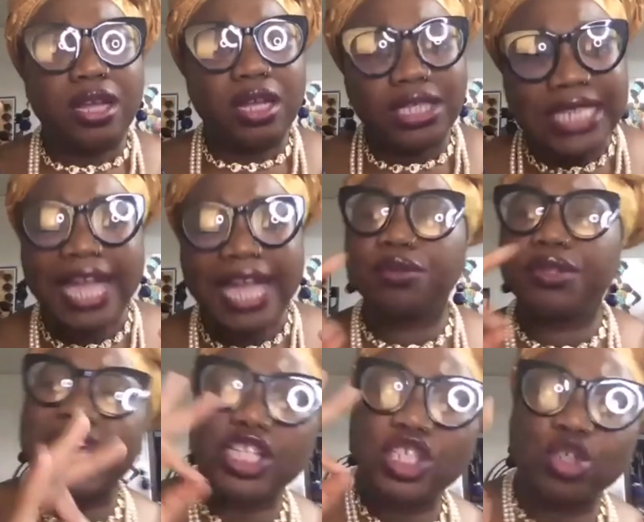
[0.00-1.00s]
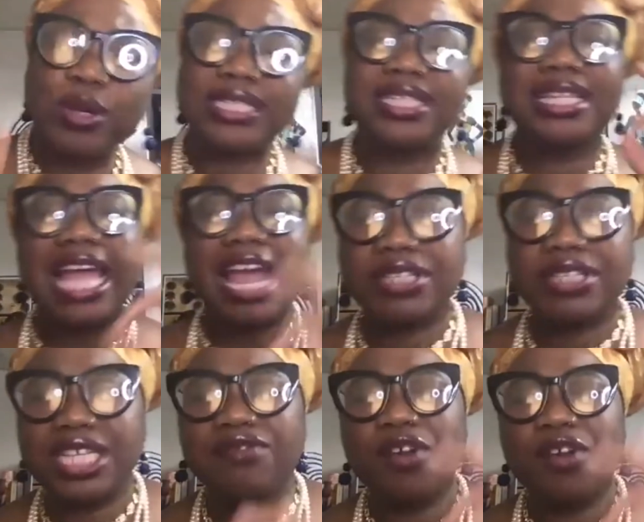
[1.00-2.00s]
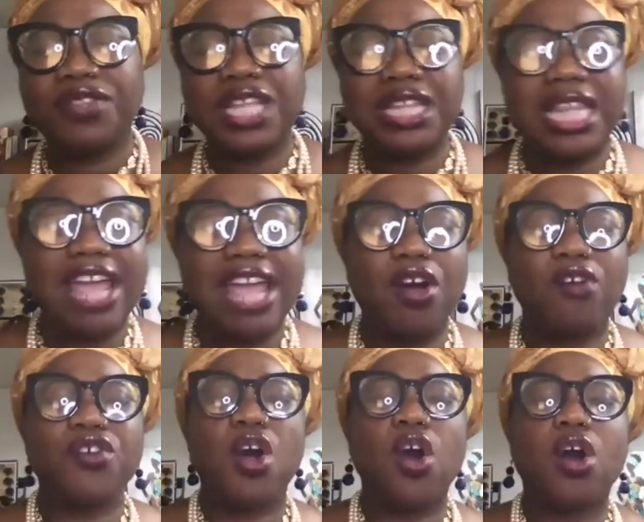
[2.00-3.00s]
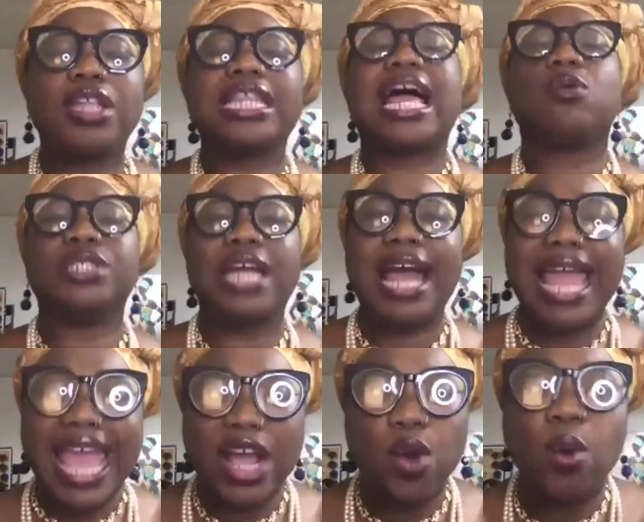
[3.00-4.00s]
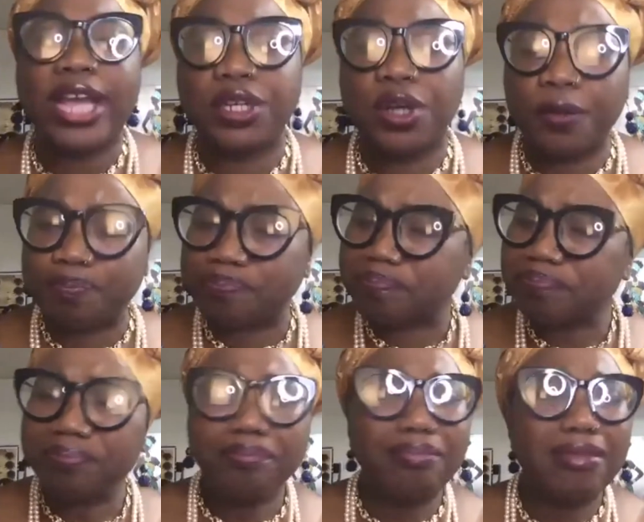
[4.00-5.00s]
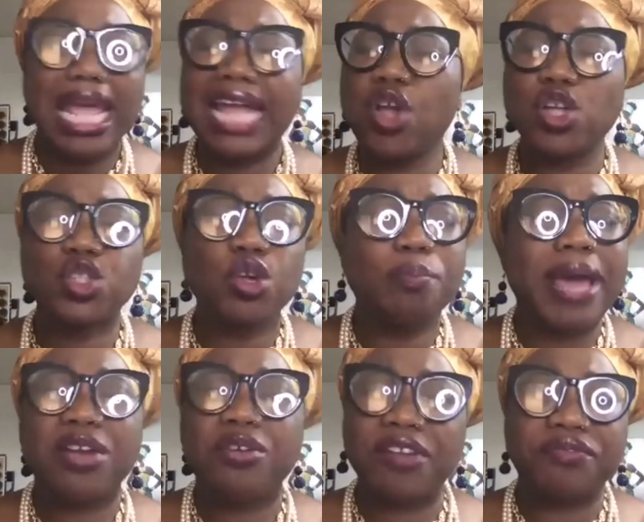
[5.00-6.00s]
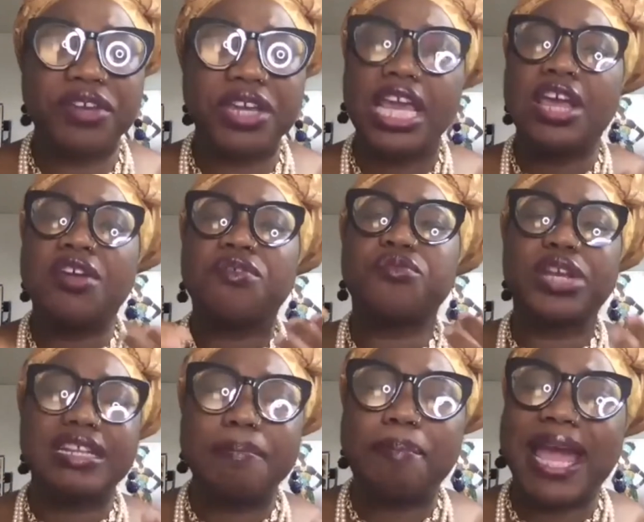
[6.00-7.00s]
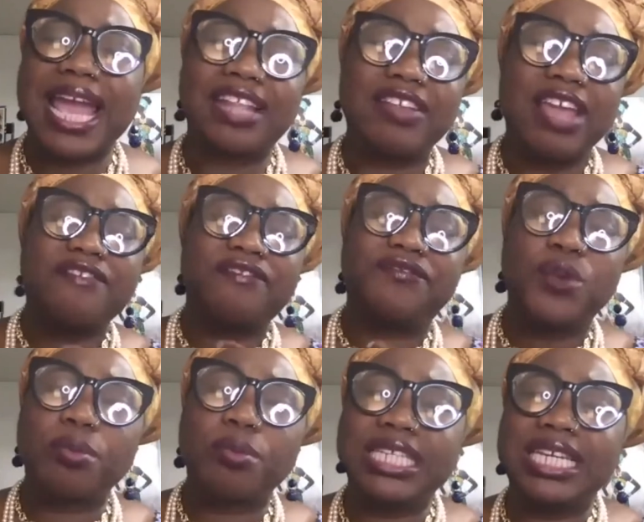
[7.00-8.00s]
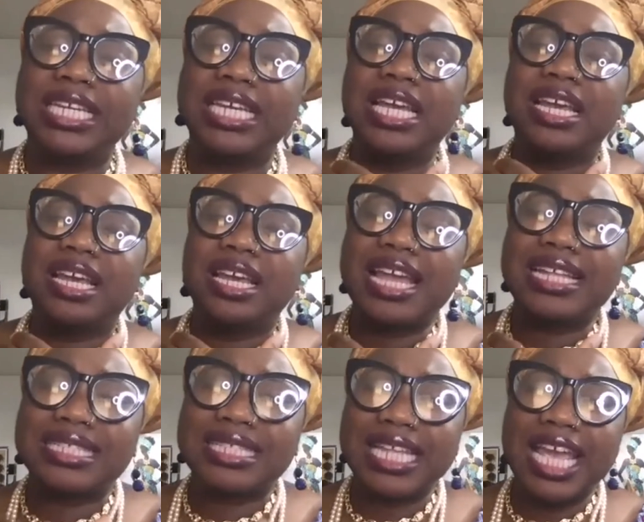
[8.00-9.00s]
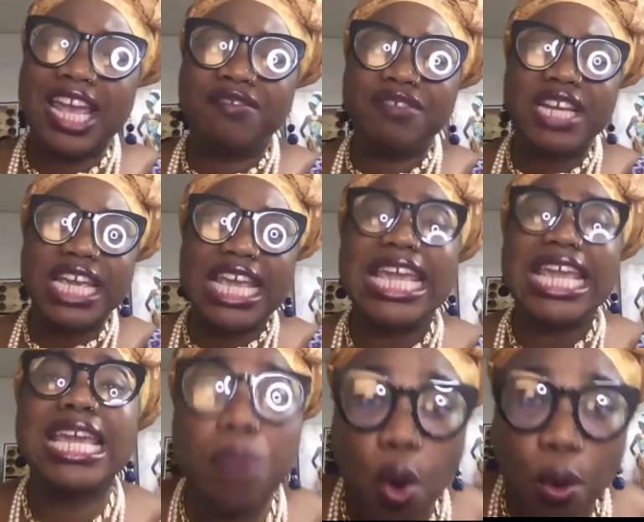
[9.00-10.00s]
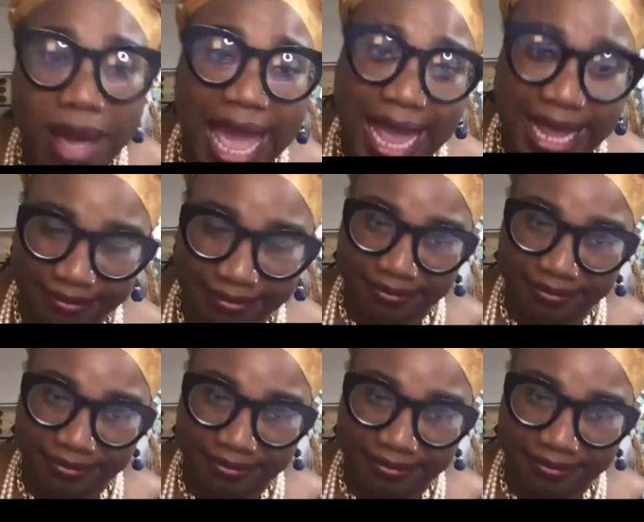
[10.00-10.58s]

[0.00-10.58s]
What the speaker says: titled The Interesting Narrative of the Life of Olaudah Equiano, an autobiography written by a formerly enslaved Igbo man